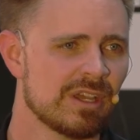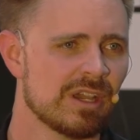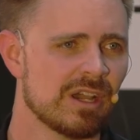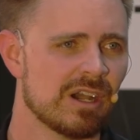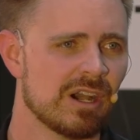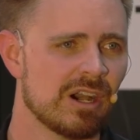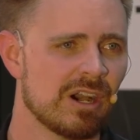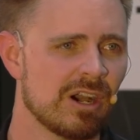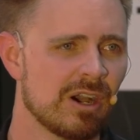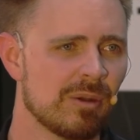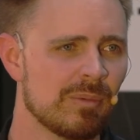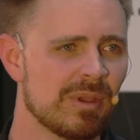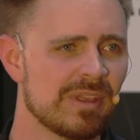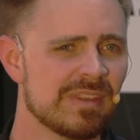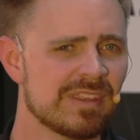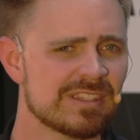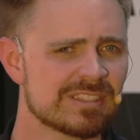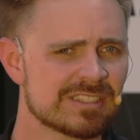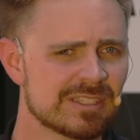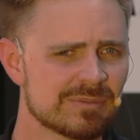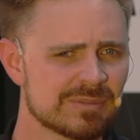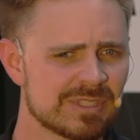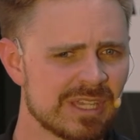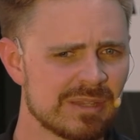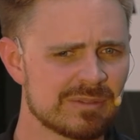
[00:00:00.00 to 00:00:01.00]
And then
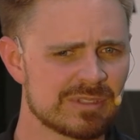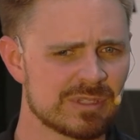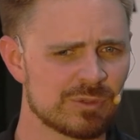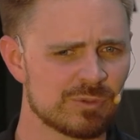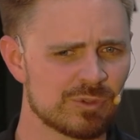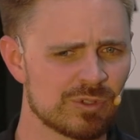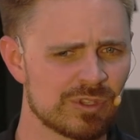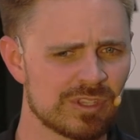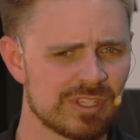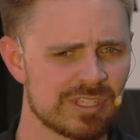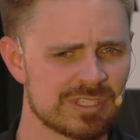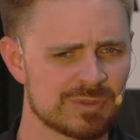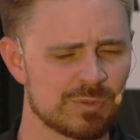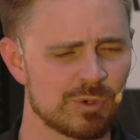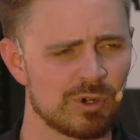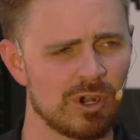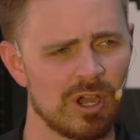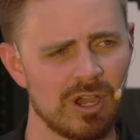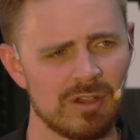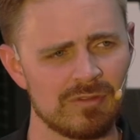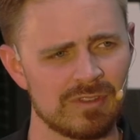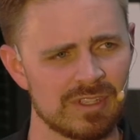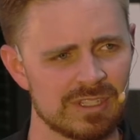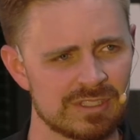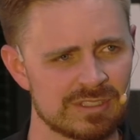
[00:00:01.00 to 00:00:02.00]
sometimes it really is more
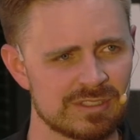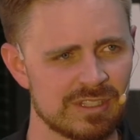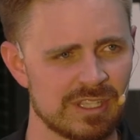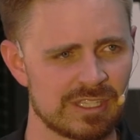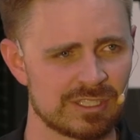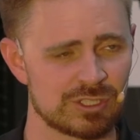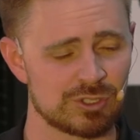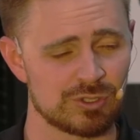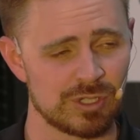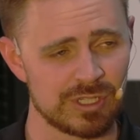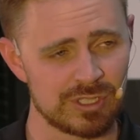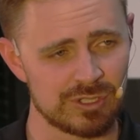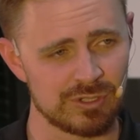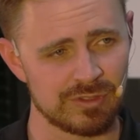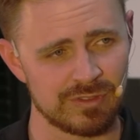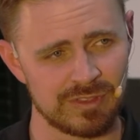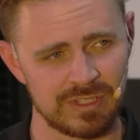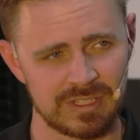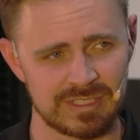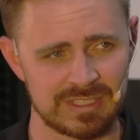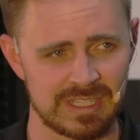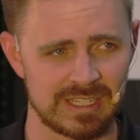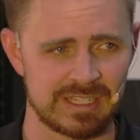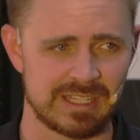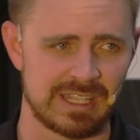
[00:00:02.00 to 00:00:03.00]
obvious. Like Stranger
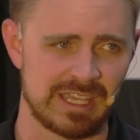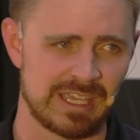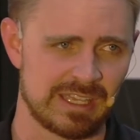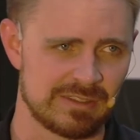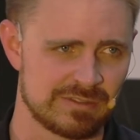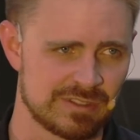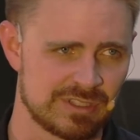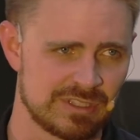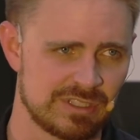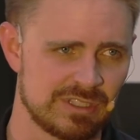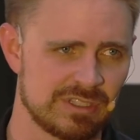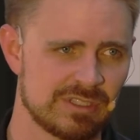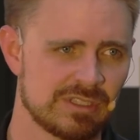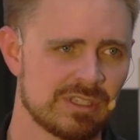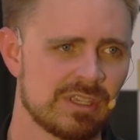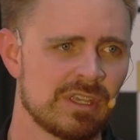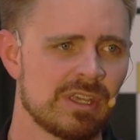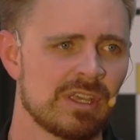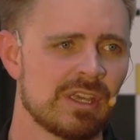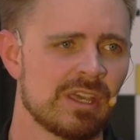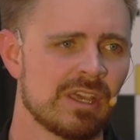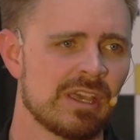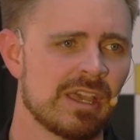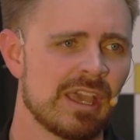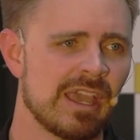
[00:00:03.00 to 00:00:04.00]
Things had KFC,
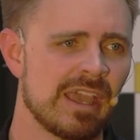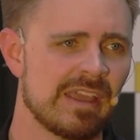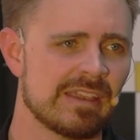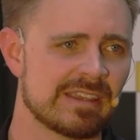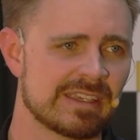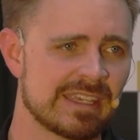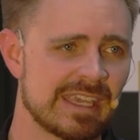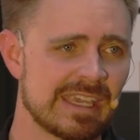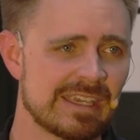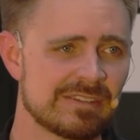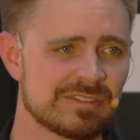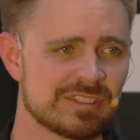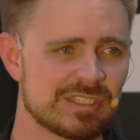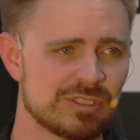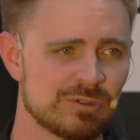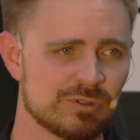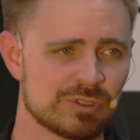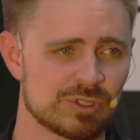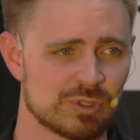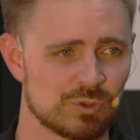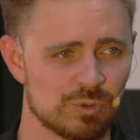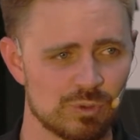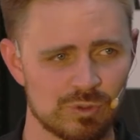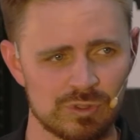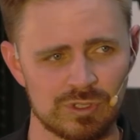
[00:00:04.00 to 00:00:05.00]
and KFC
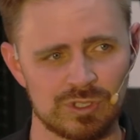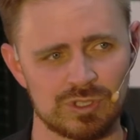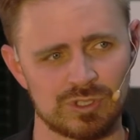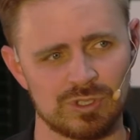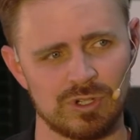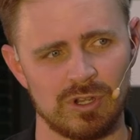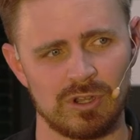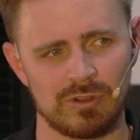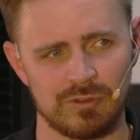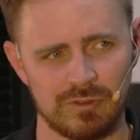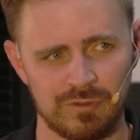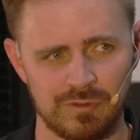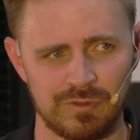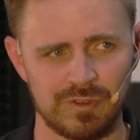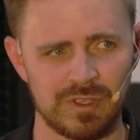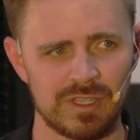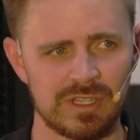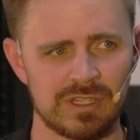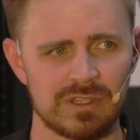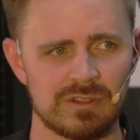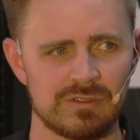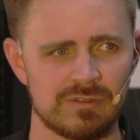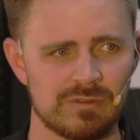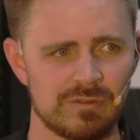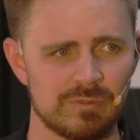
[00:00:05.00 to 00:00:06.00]
was a really strong
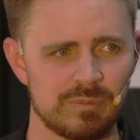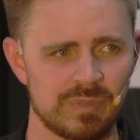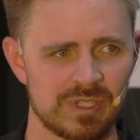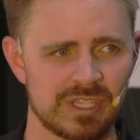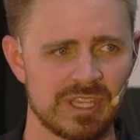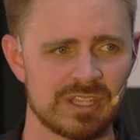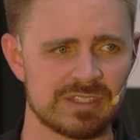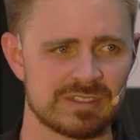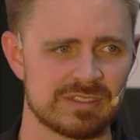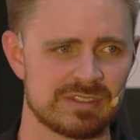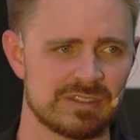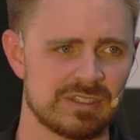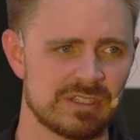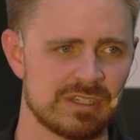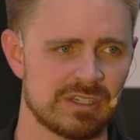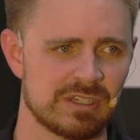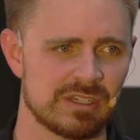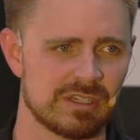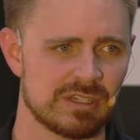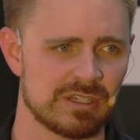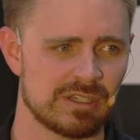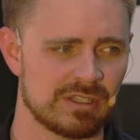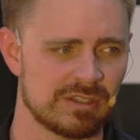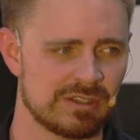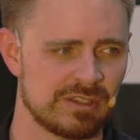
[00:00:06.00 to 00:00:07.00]
fit because of
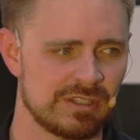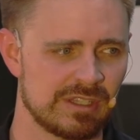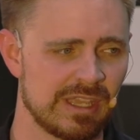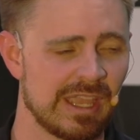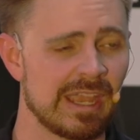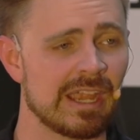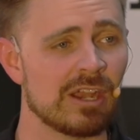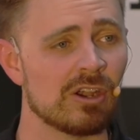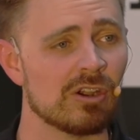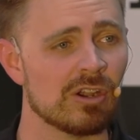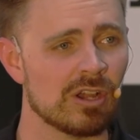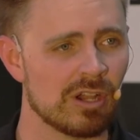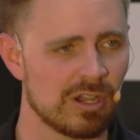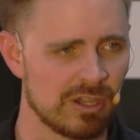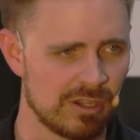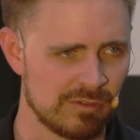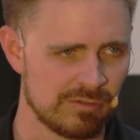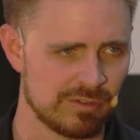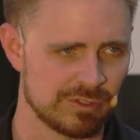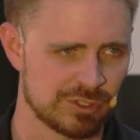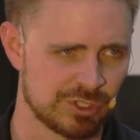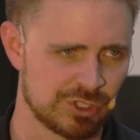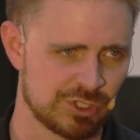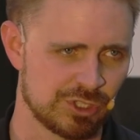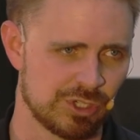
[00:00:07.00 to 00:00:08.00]
the era of
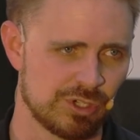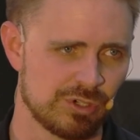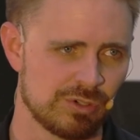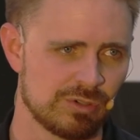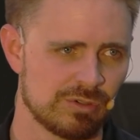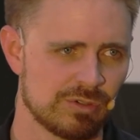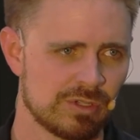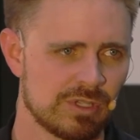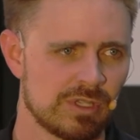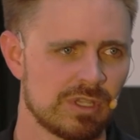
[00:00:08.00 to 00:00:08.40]
the show.